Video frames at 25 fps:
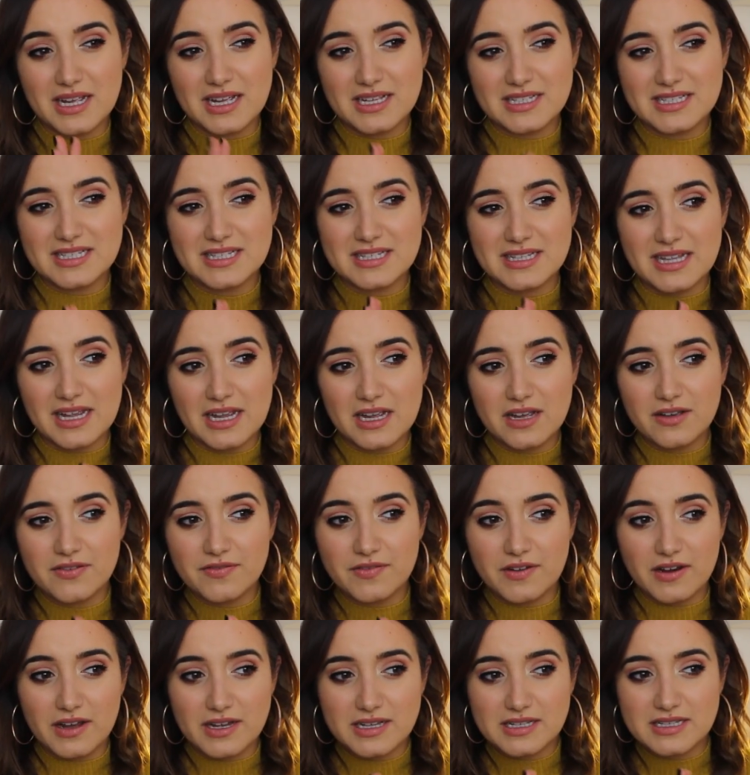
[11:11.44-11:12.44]
sick
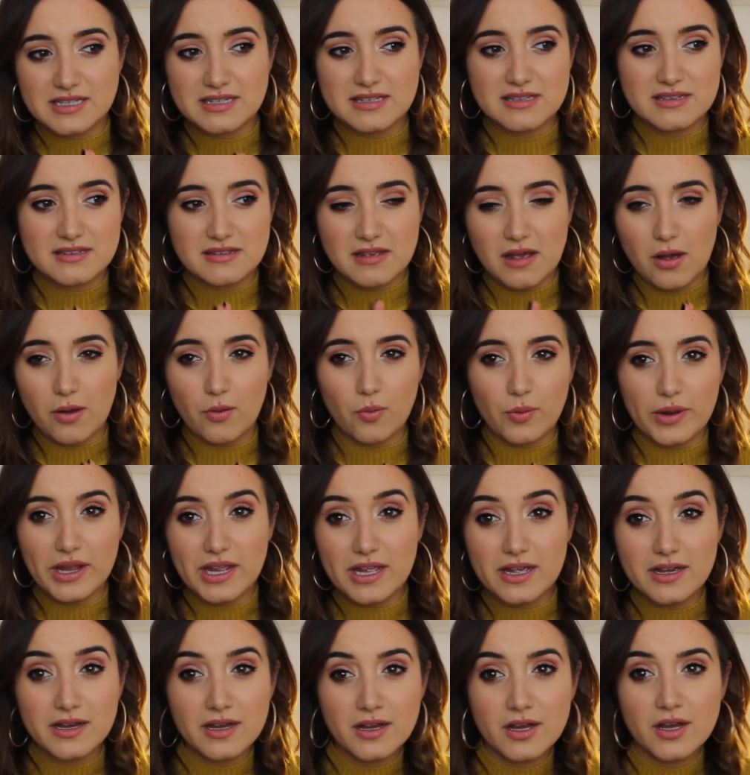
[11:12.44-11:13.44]
for like a
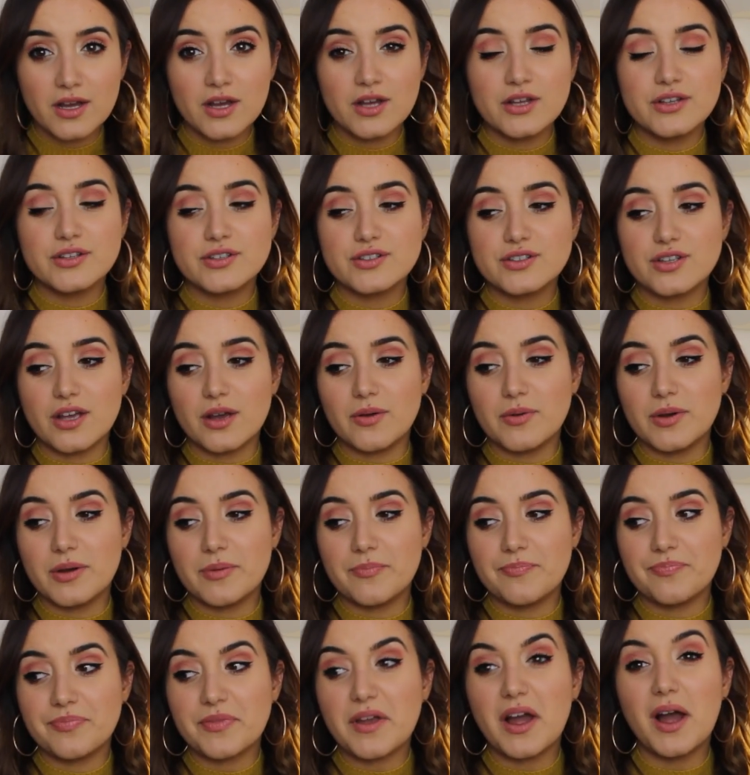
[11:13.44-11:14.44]
week,
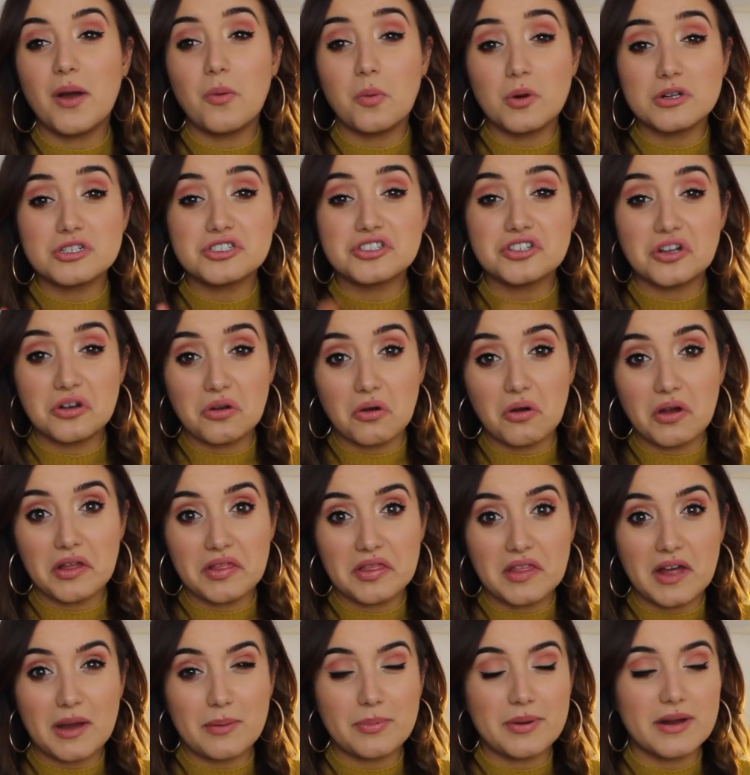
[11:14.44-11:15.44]
so I watched a lot
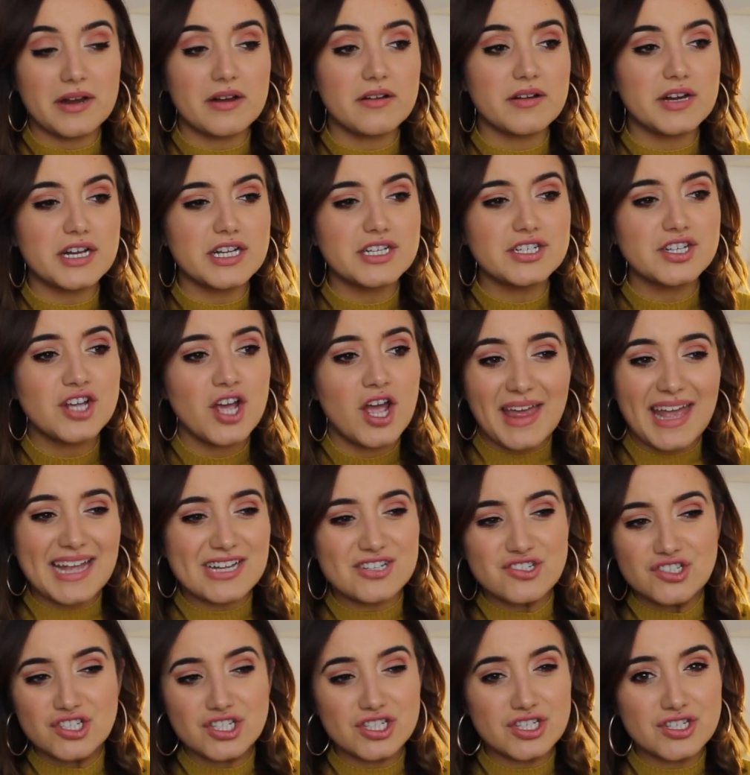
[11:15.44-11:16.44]
in that period.
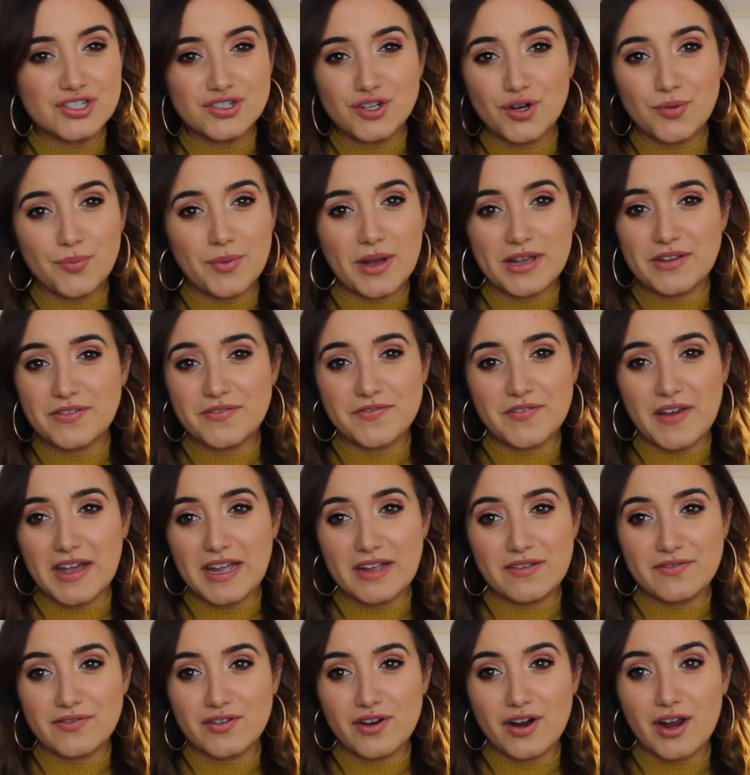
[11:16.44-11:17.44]
It's just not my
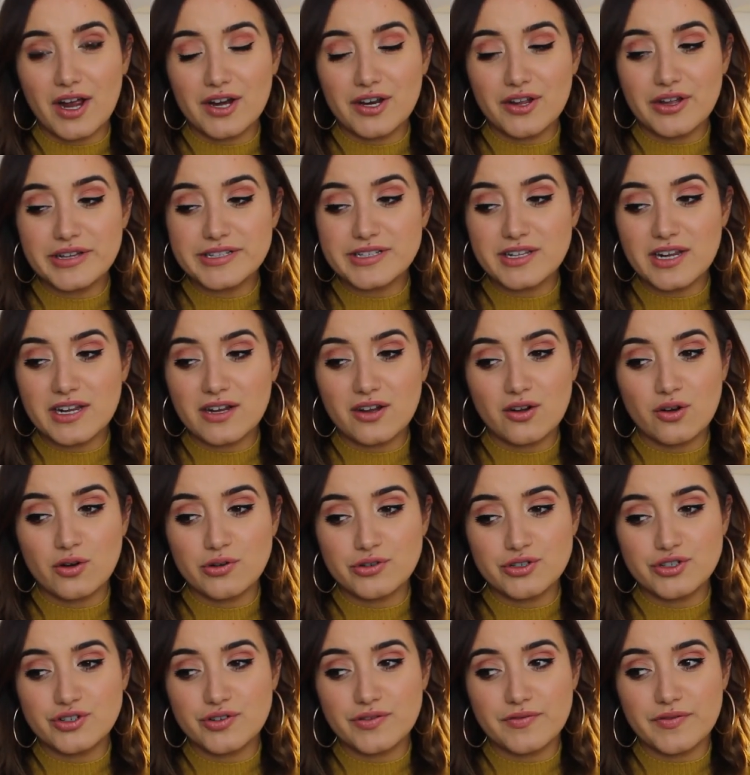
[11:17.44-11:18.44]
favorite. I know it's like a
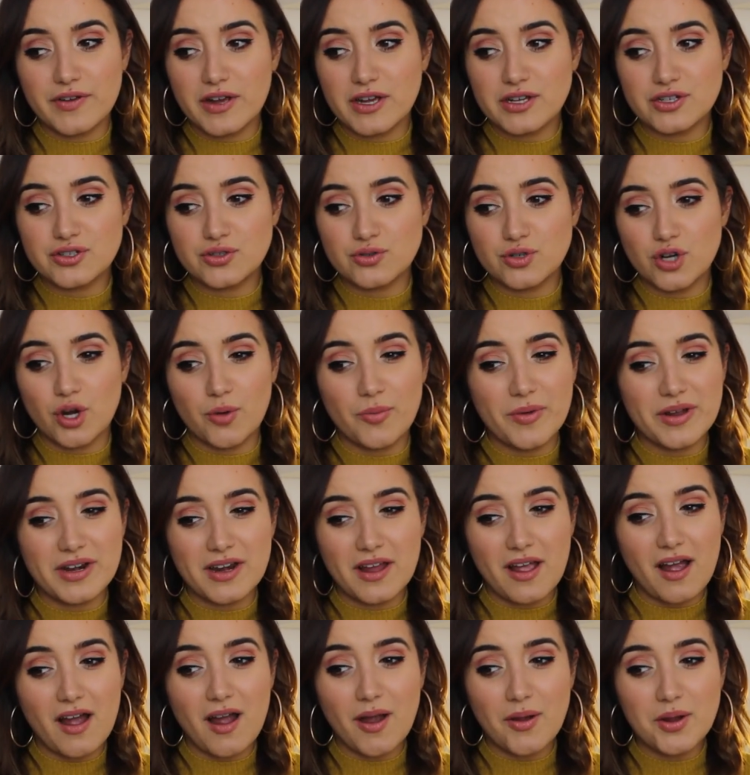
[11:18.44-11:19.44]
controversial comment.
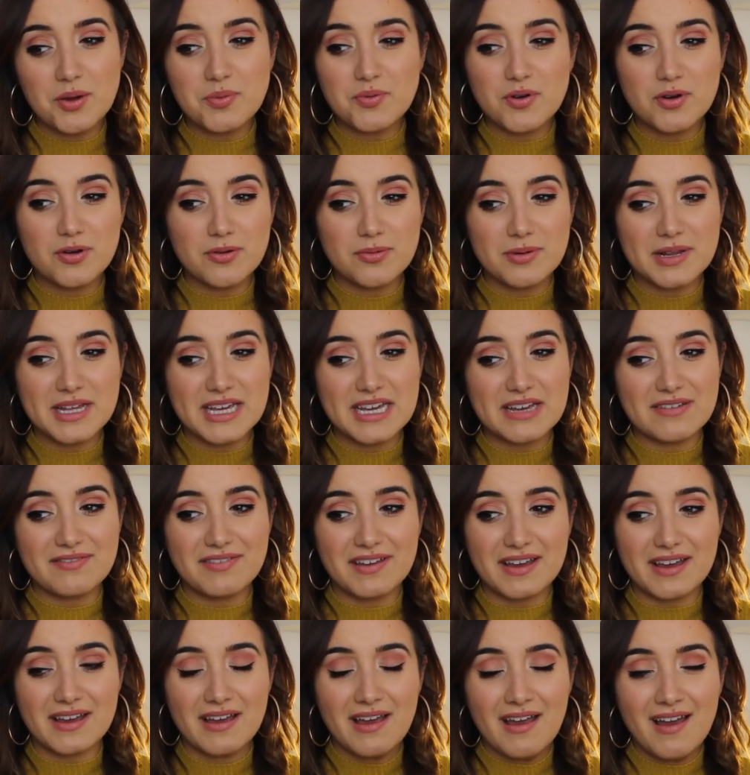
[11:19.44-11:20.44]
Like, I would probably give
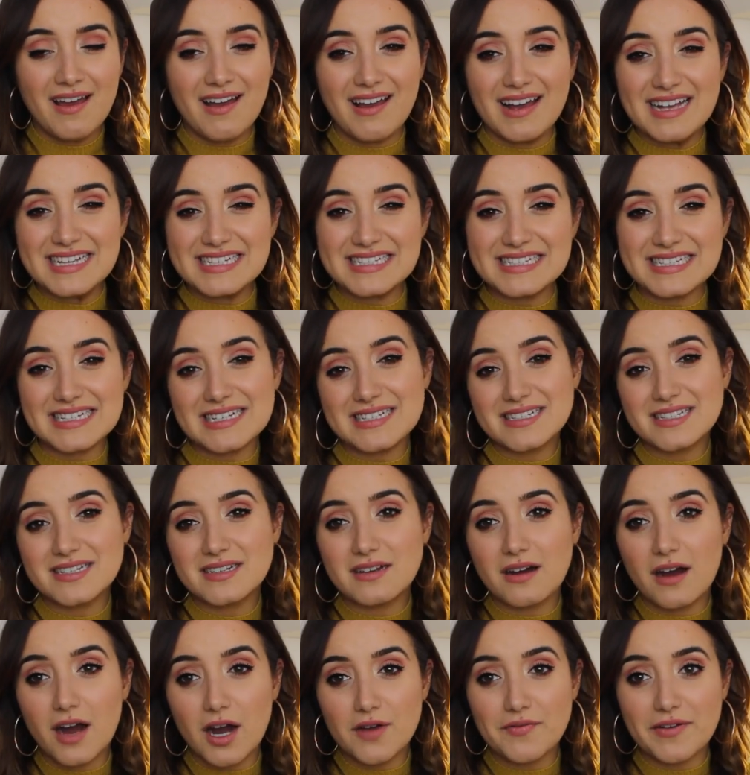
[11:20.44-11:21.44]
it a
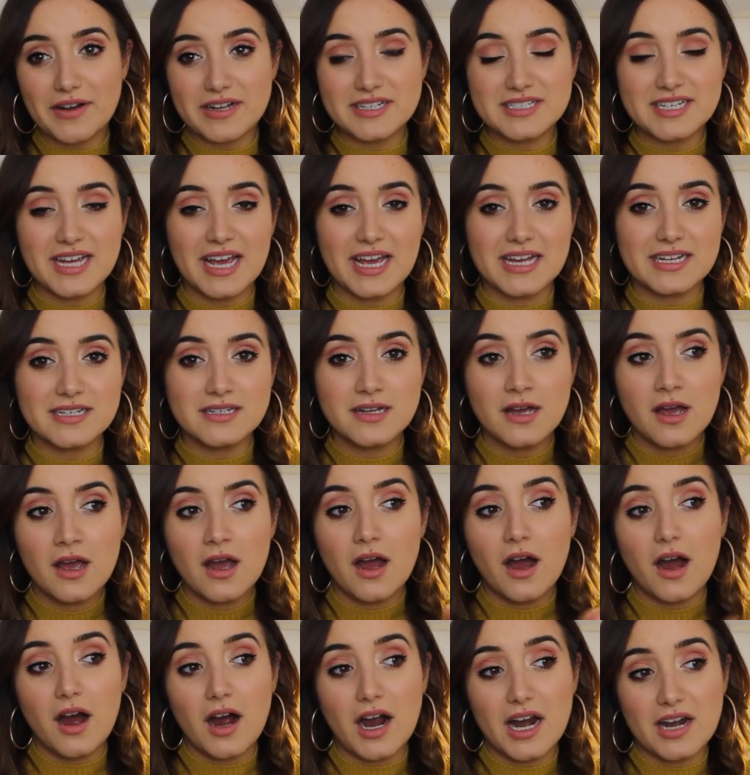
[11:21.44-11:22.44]
6.5 out of 10.
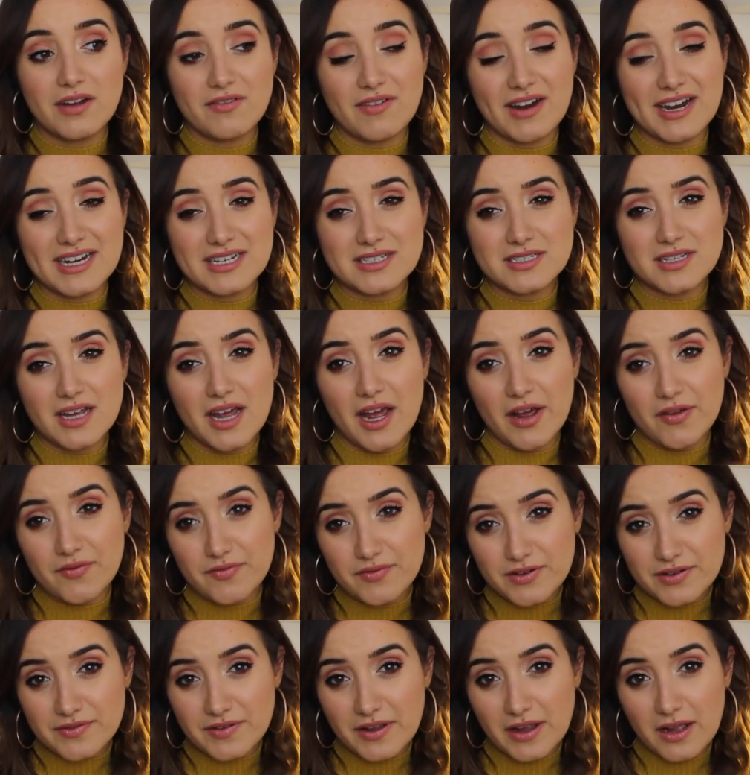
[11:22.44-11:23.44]
I rate
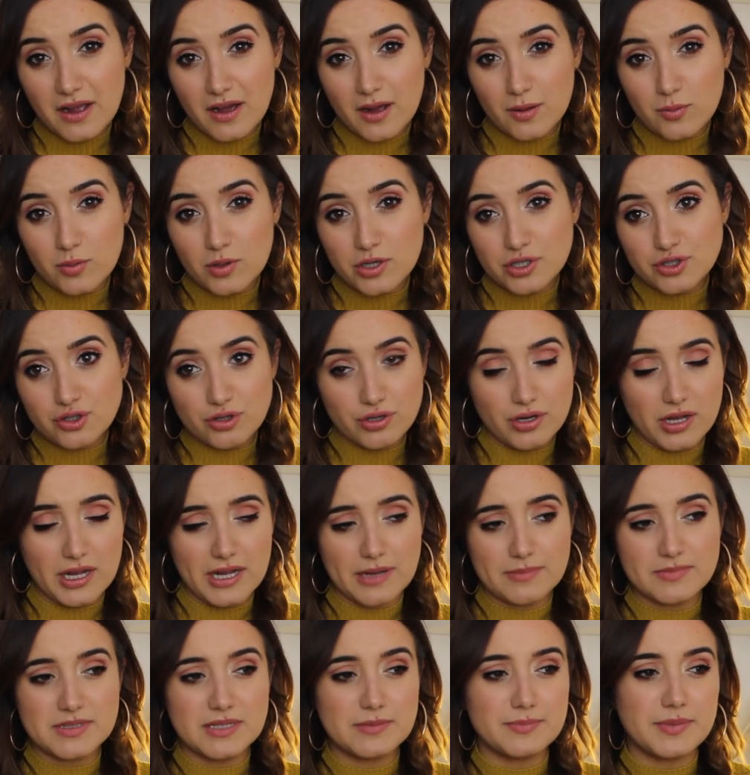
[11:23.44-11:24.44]
everything I watch on
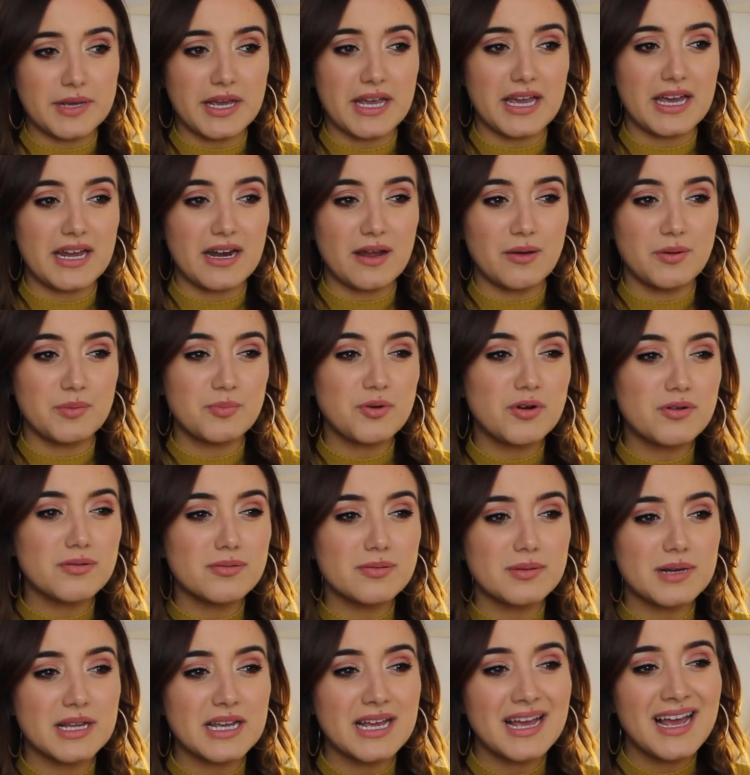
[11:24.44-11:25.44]
IMDb, and I would
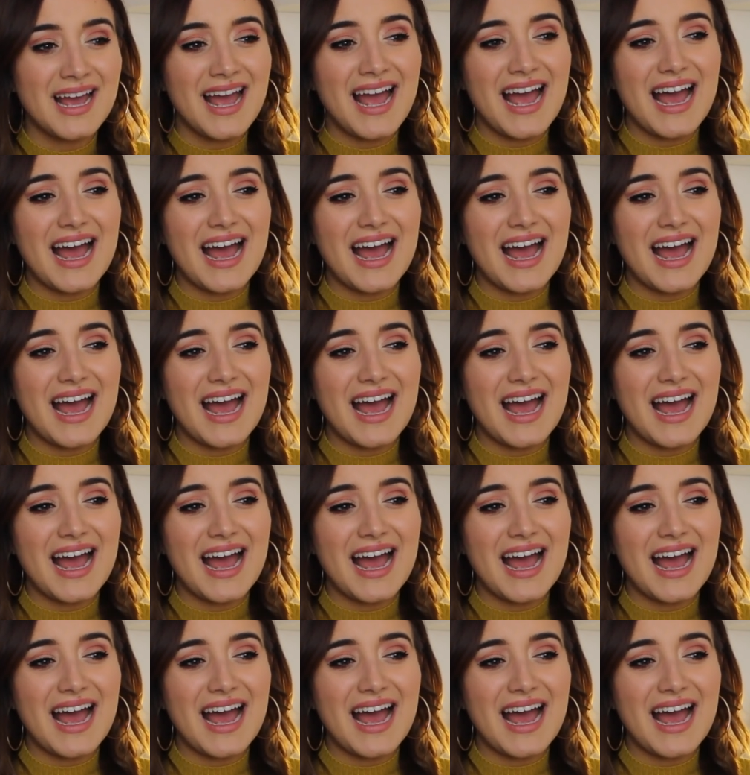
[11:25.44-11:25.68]
probably